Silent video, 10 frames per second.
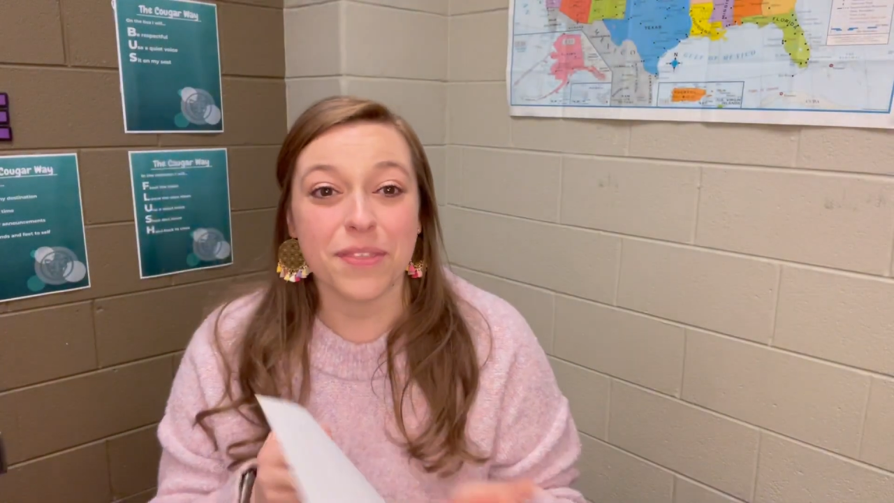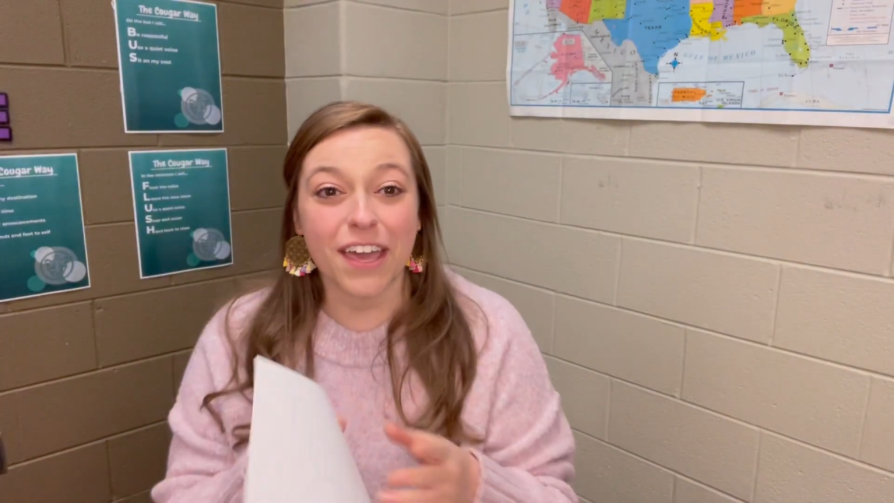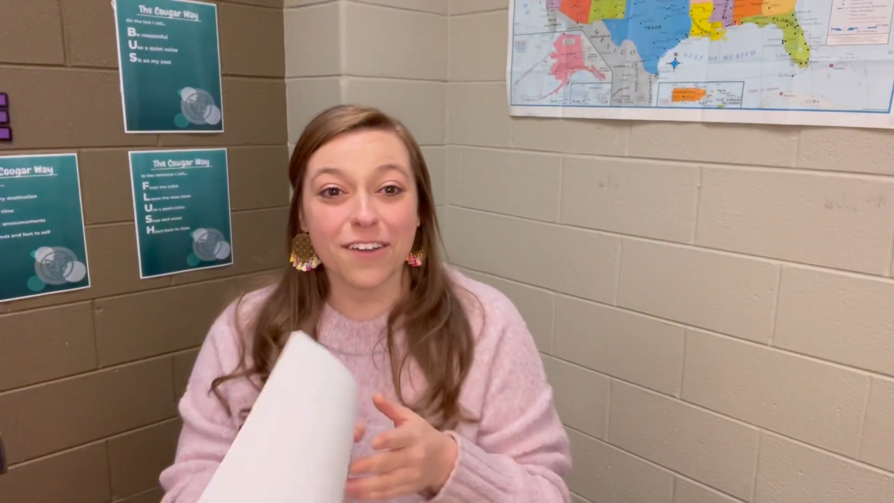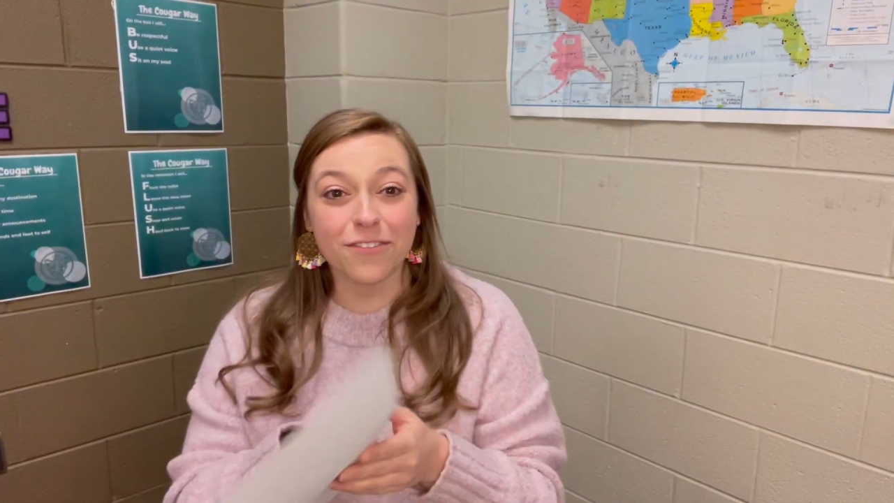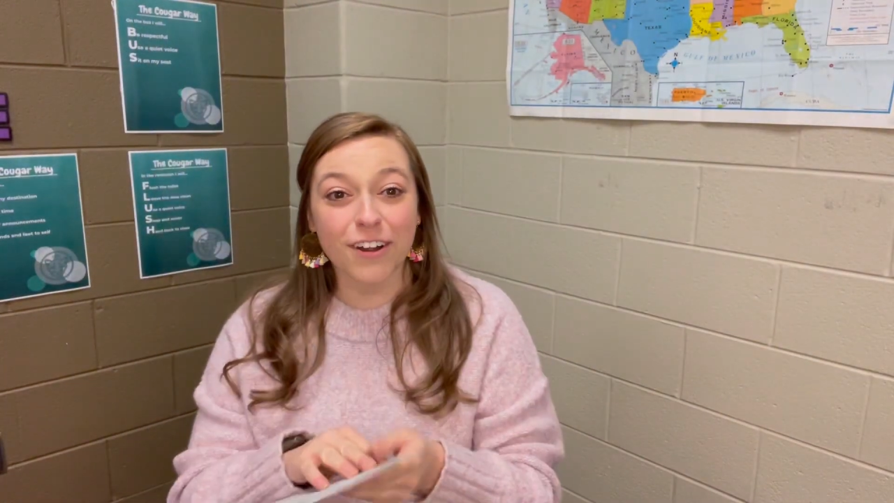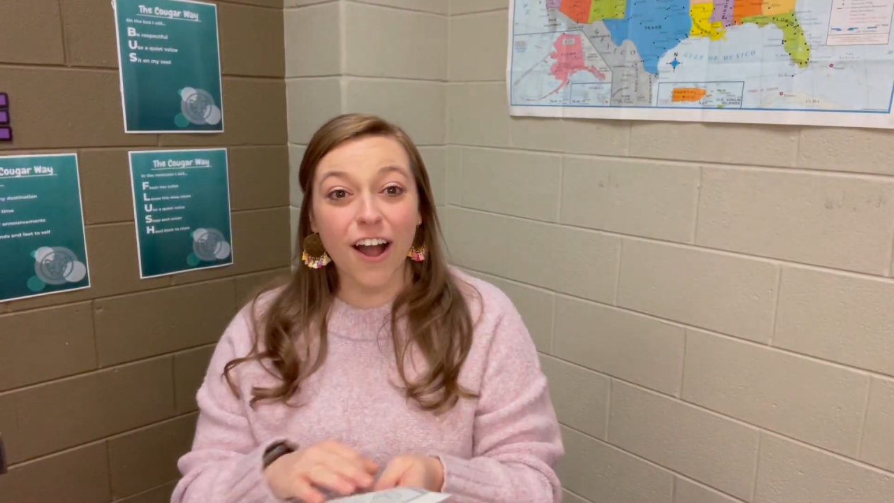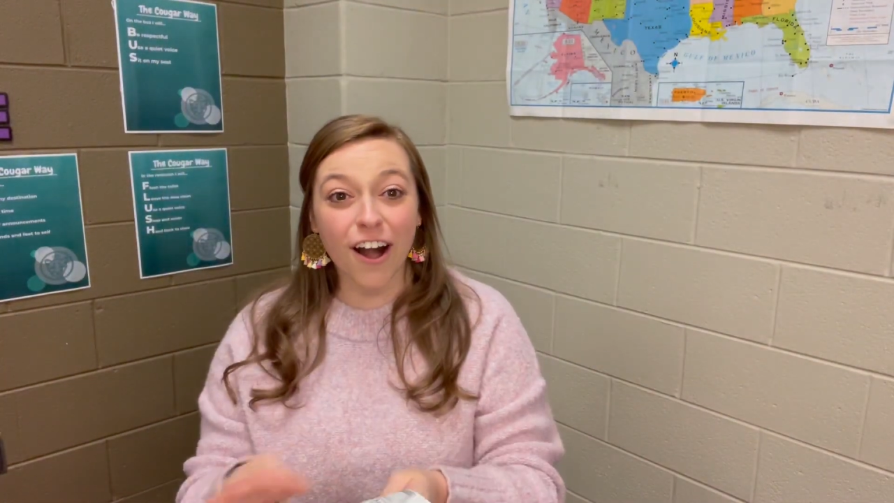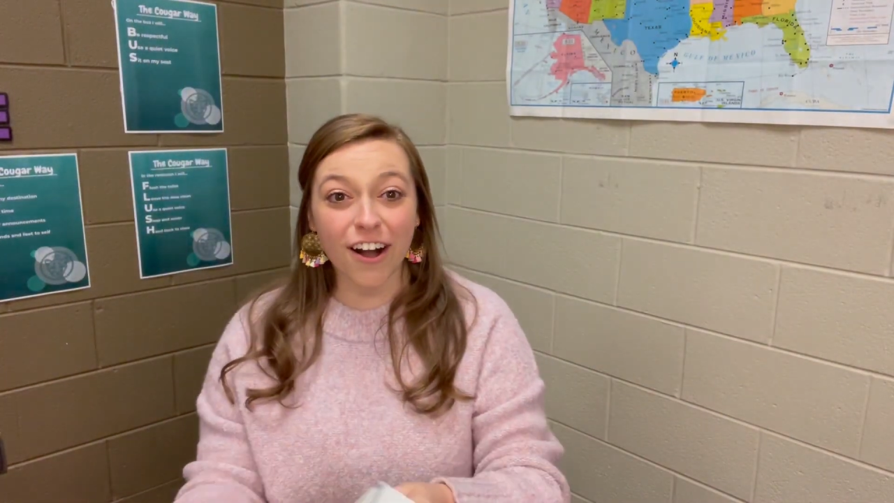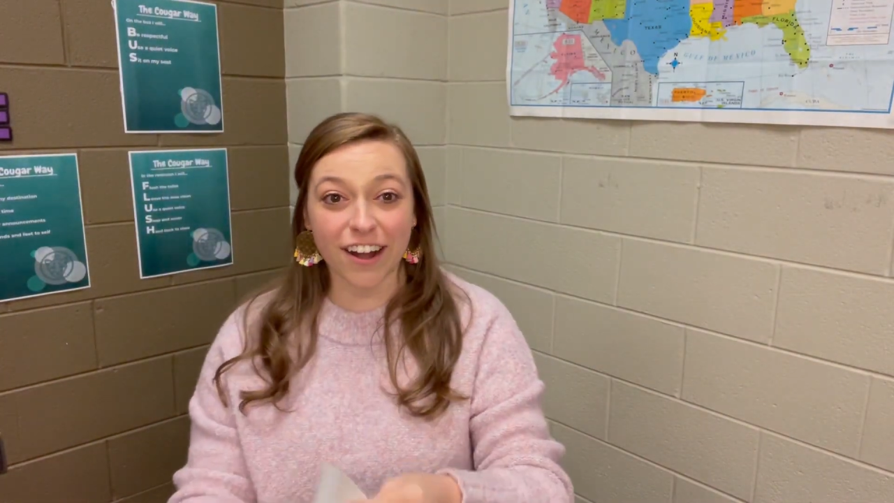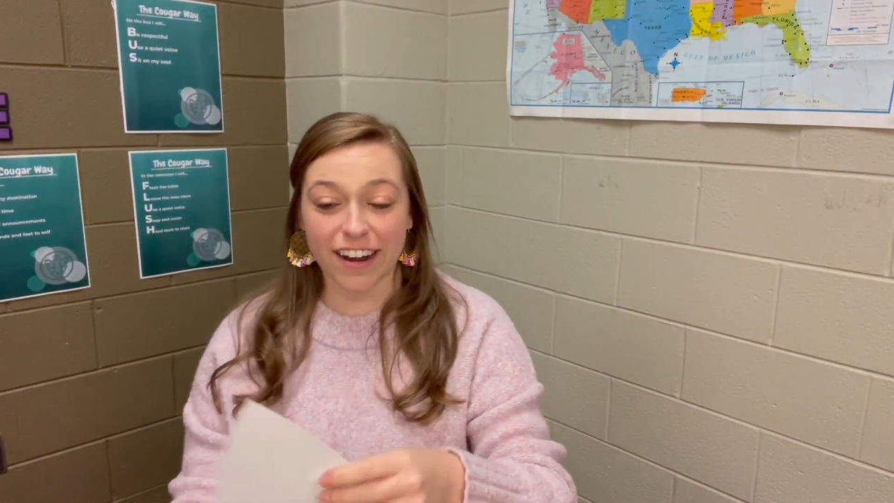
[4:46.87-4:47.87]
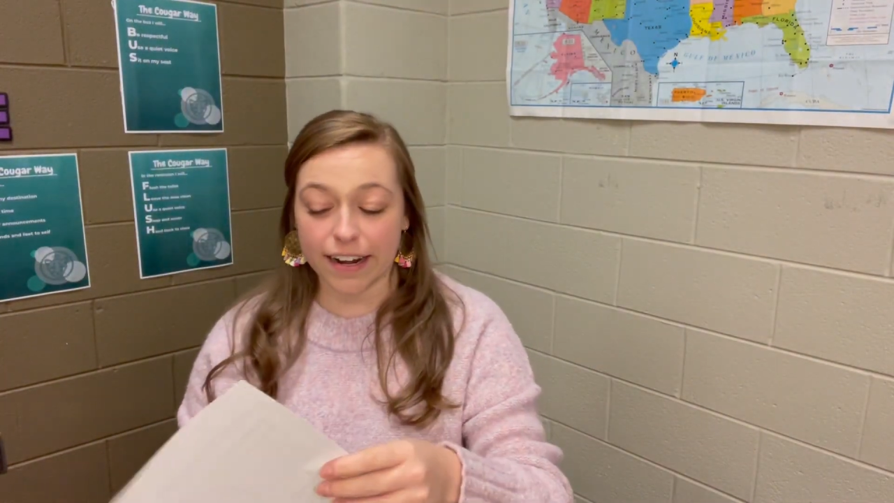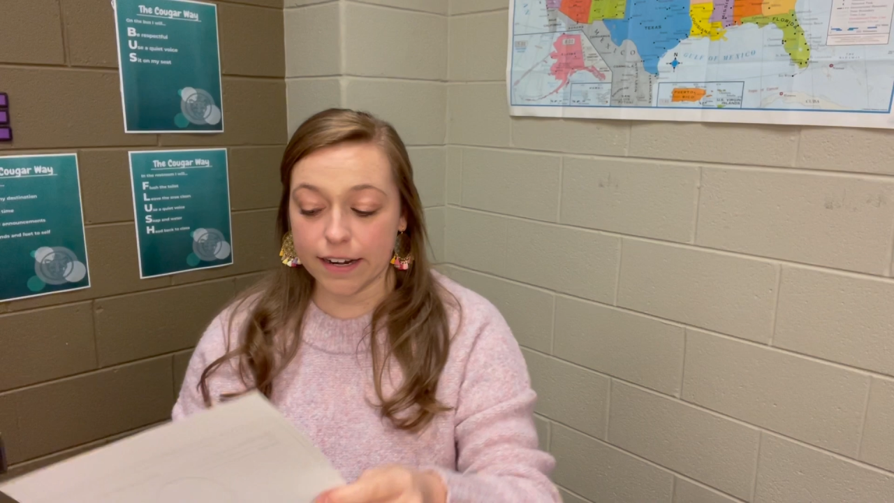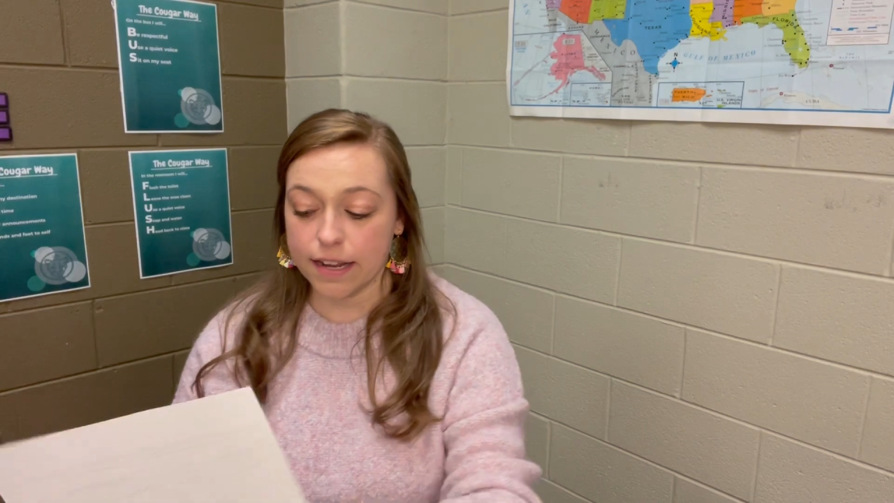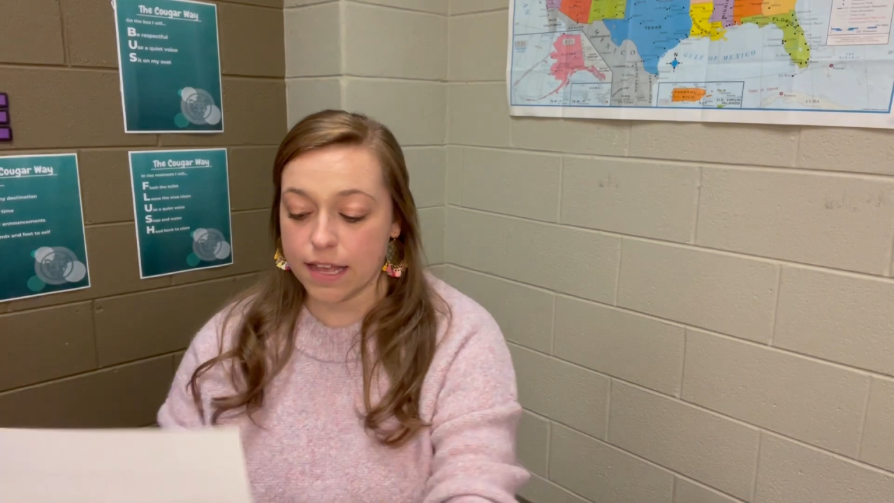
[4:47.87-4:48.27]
thing for R.